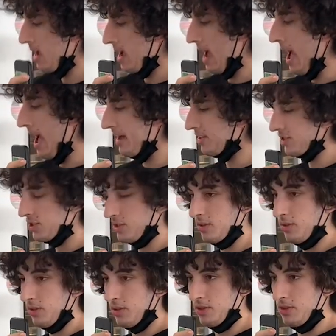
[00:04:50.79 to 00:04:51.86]
as
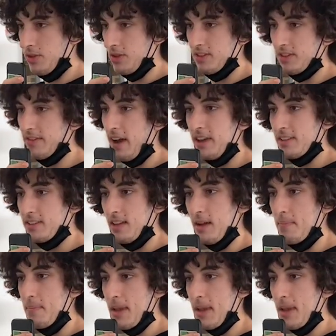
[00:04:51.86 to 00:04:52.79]
the device that